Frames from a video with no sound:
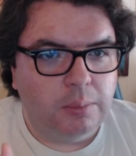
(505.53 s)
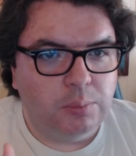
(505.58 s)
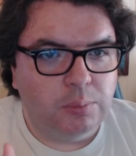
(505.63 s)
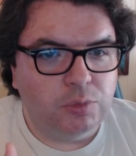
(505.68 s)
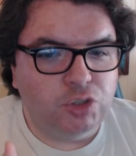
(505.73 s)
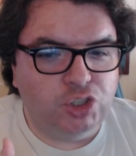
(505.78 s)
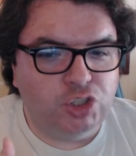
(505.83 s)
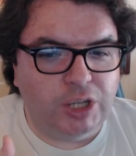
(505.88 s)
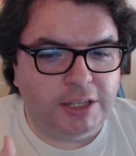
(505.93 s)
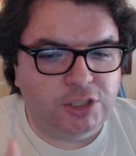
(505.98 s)

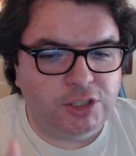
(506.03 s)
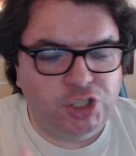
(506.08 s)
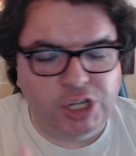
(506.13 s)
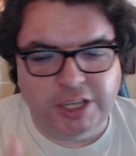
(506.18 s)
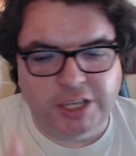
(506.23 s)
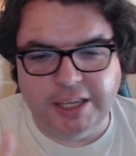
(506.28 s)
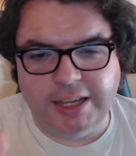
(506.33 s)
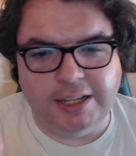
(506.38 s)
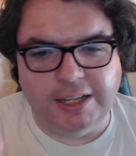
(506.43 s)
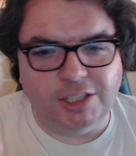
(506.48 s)
G
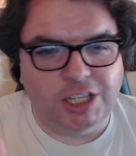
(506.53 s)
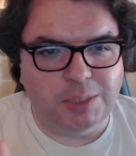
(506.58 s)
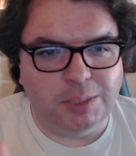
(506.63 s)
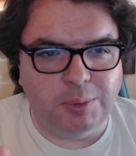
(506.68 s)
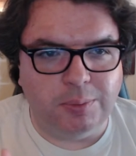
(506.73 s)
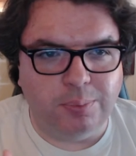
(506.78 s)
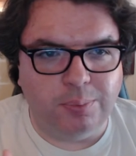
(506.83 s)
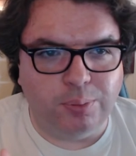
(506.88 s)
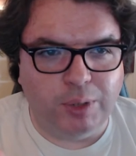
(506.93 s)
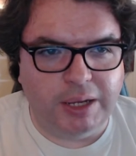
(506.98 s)
Kids has been
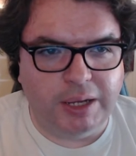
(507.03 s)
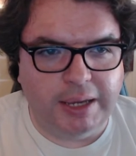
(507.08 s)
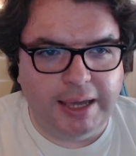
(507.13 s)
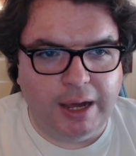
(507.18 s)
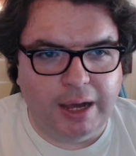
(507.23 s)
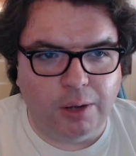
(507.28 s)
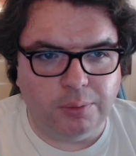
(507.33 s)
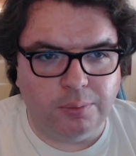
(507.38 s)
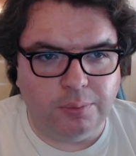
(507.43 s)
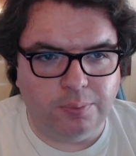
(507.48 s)
bringing
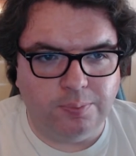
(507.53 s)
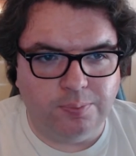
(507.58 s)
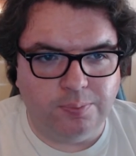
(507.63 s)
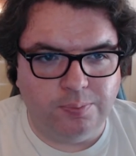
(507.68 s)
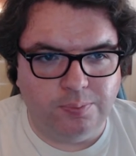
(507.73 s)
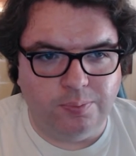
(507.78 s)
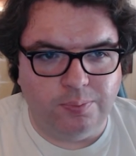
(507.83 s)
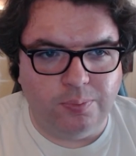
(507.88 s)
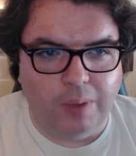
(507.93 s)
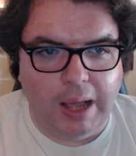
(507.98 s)
out
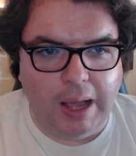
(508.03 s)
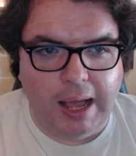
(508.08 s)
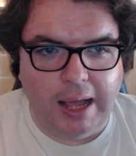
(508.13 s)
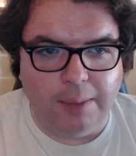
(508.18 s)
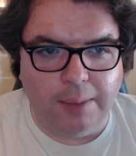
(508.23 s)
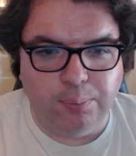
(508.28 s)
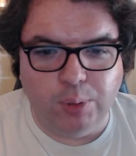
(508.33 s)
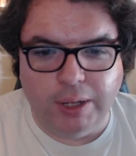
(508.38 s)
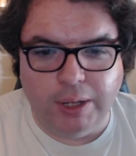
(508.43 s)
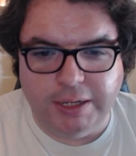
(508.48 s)
uh,
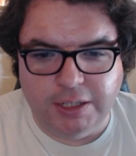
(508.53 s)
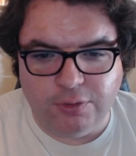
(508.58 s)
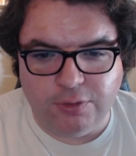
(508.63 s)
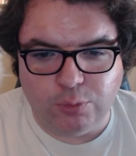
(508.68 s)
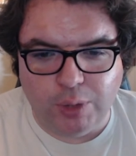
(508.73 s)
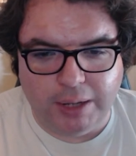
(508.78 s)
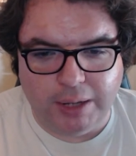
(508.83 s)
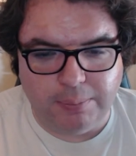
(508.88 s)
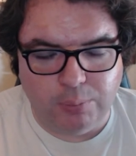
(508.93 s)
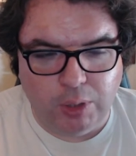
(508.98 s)
plenty of
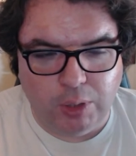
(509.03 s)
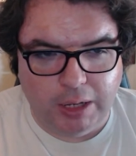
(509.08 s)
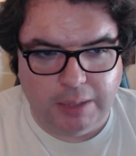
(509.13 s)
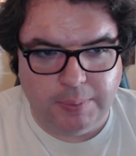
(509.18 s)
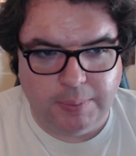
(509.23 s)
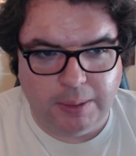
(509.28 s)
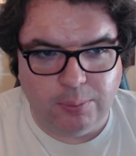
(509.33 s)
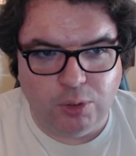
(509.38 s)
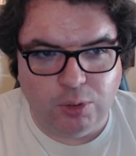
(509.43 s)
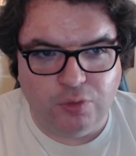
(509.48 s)
great
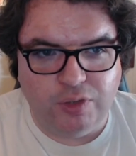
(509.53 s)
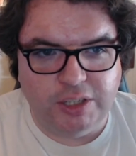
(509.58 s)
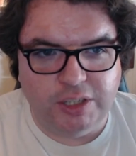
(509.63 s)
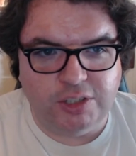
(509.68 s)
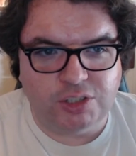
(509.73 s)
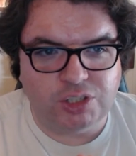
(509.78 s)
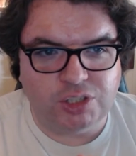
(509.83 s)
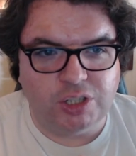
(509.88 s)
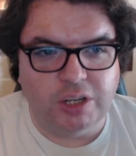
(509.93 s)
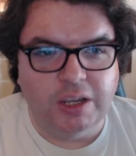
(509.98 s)
anime
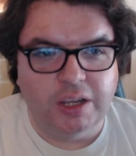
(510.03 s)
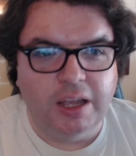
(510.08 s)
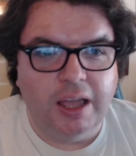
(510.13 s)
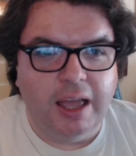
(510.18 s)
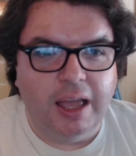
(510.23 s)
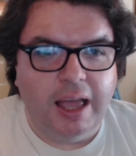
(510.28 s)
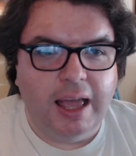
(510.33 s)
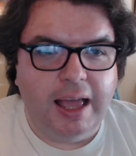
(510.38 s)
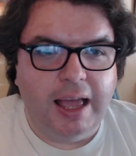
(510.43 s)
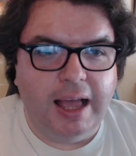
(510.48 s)
movies.
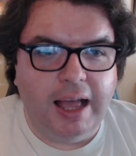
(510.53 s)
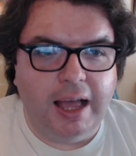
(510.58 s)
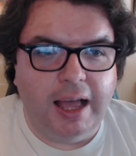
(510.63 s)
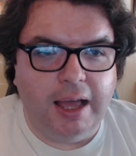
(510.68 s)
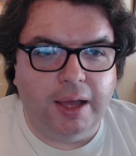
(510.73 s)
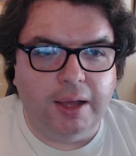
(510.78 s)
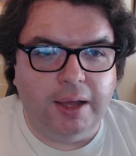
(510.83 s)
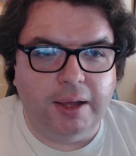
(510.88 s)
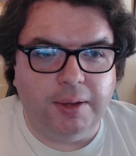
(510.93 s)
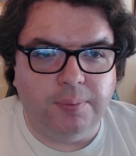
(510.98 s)

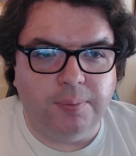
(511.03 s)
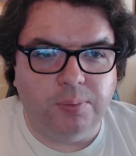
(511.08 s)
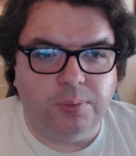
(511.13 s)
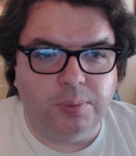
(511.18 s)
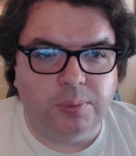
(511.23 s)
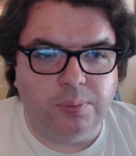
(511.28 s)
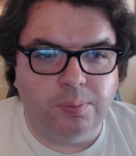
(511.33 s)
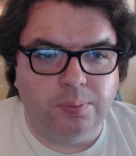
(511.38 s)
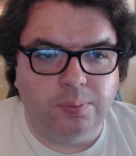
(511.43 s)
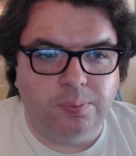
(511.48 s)
Um,
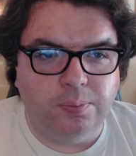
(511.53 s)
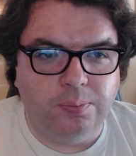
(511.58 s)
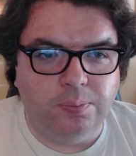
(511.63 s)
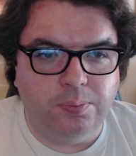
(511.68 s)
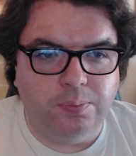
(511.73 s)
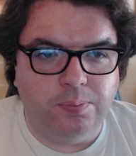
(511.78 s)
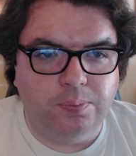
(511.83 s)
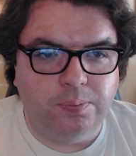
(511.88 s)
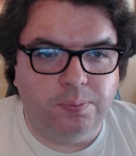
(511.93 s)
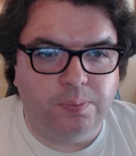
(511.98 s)

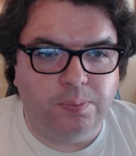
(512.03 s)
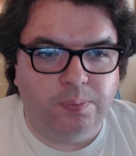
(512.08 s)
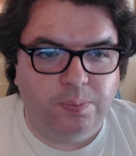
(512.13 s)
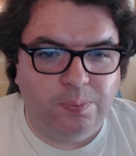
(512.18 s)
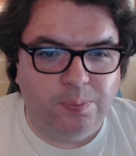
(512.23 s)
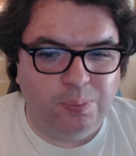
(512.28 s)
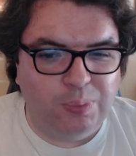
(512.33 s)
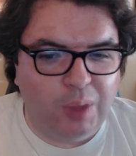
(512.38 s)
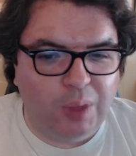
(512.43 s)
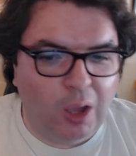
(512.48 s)

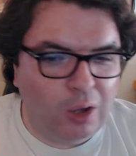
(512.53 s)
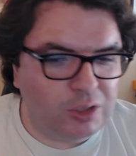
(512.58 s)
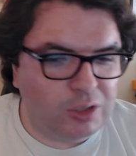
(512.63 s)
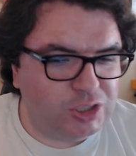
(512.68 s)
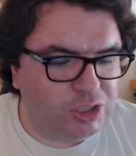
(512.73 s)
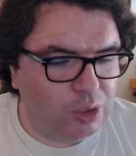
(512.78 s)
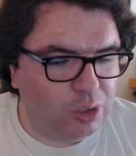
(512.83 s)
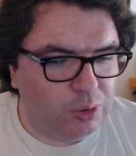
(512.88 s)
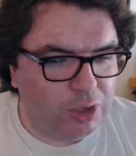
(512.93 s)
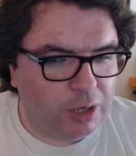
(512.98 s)

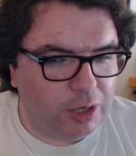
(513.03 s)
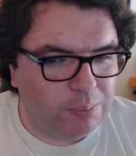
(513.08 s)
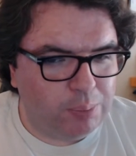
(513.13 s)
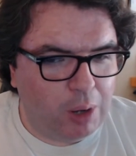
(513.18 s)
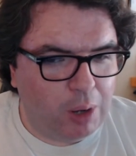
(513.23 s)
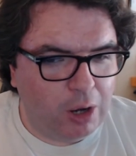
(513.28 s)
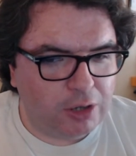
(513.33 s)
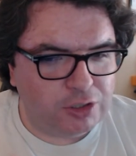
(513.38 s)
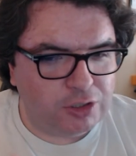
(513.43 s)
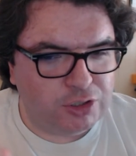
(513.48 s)
also, they're
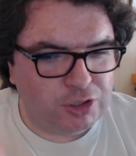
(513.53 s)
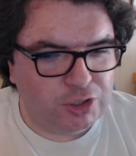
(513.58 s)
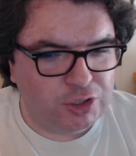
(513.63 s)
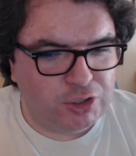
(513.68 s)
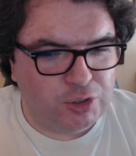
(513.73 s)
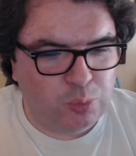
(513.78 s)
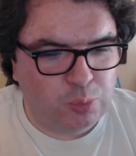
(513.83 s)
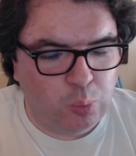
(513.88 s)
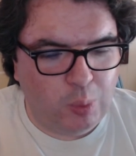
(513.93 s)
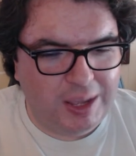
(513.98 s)
partnered
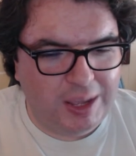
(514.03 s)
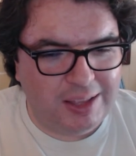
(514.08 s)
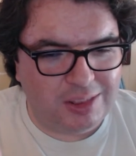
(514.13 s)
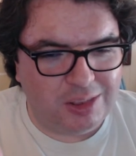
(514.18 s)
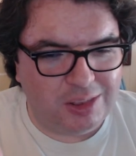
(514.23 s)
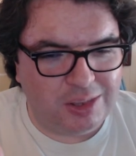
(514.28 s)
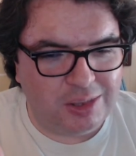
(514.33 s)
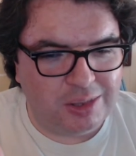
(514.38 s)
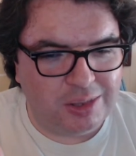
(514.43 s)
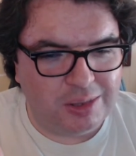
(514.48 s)

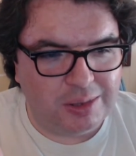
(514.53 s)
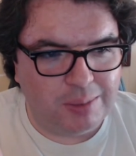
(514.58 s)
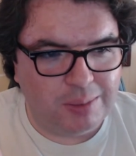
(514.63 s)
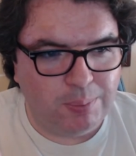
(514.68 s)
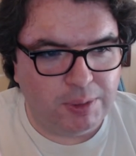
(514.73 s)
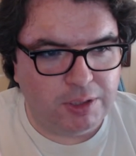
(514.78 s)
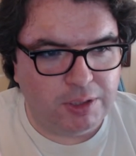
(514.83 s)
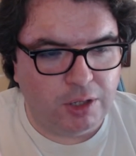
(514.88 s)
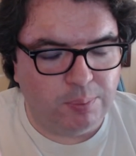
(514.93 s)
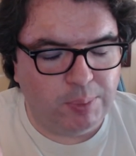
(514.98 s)
with,
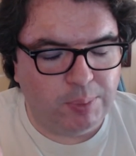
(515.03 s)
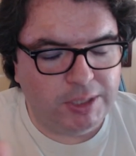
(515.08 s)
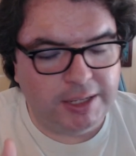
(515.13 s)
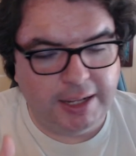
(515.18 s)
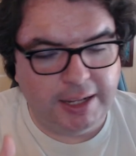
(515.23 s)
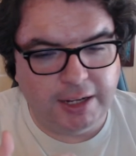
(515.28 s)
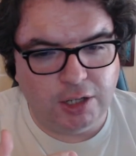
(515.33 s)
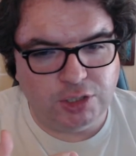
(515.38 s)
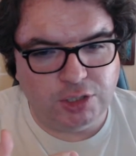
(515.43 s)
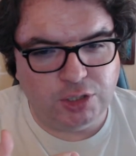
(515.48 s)
but, oh, but
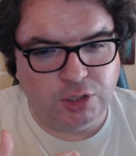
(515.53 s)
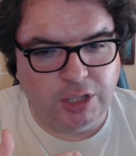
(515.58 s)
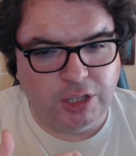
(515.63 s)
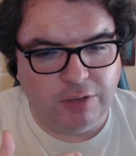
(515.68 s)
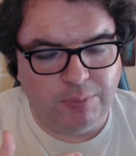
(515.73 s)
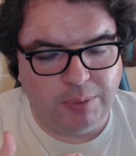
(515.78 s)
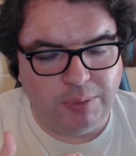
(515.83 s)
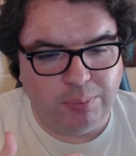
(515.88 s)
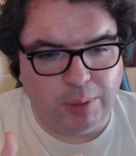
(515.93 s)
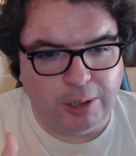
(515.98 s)
like, also they've
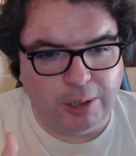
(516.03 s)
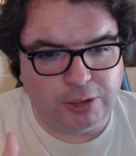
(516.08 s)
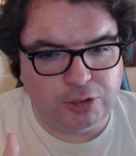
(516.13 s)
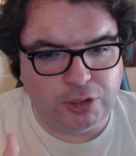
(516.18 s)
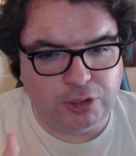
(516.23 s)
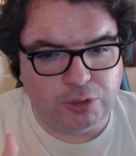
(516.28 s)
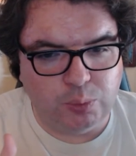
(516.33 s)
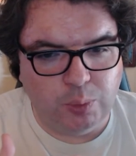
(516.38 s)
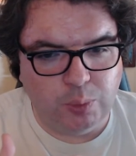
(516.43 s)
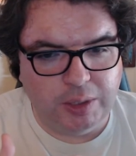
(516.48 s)
been
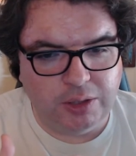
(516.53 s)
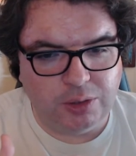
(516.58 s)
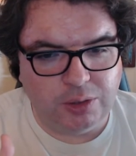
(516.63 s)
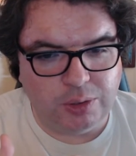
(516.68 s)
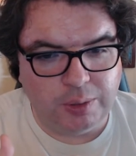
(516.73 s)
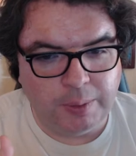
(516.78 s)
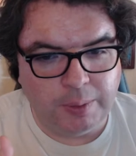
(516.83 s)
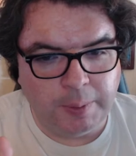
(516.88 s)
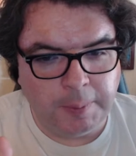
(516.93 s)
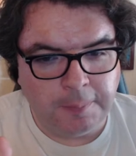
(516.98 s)
partnered with,
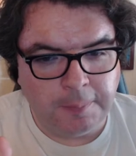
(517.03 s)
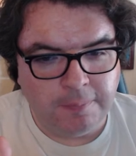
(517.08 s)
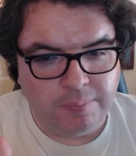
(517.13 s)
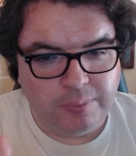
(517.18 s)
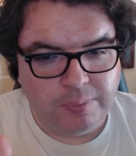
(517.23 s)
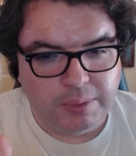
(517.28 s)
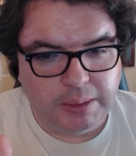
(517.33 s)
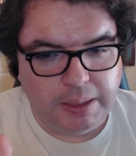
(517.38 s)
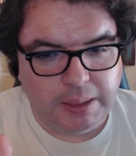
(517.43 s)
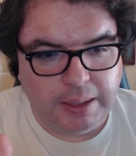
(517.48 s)

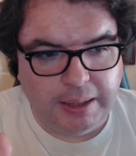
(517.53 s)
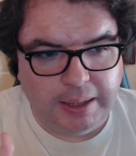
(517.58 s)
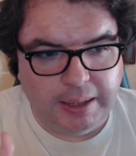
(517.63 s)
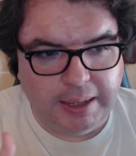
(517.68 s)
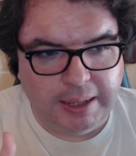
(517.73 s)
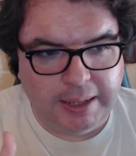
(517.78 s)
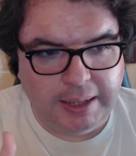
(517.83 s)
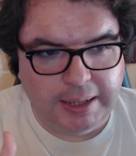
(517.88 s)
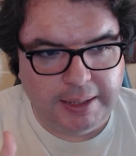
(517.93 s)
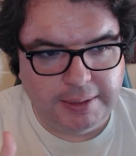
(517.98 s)

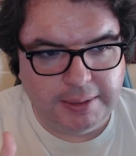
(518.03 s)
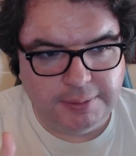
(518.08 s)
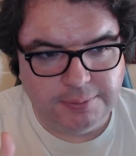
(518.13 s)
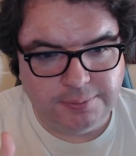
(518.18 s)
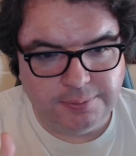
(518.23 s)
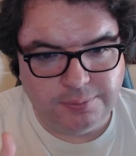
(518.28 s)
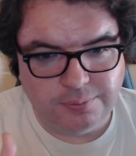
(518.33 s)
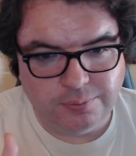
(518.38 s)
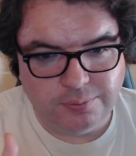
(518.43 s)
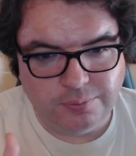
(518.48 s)
uh,
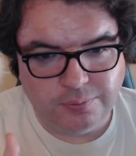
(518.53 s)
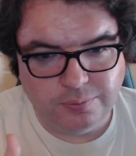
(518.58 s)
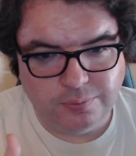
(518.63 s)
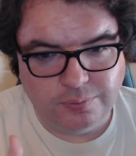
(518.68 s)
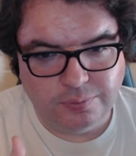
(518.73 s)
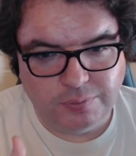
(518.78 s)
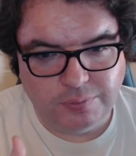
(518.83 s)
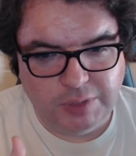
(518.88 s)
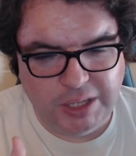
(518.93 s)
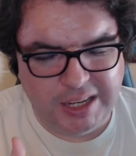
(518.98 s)

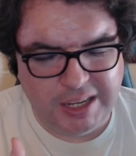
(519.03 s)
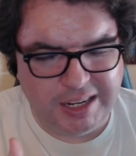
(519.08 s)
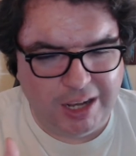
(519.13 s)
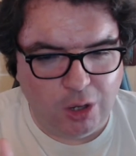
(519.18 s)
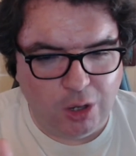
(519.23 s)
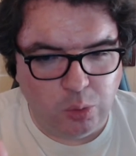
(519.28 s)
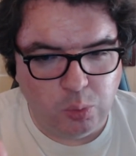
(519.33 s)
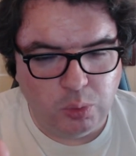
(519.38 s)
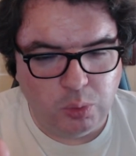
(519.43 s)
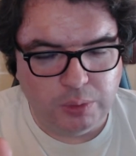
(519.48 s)
you know,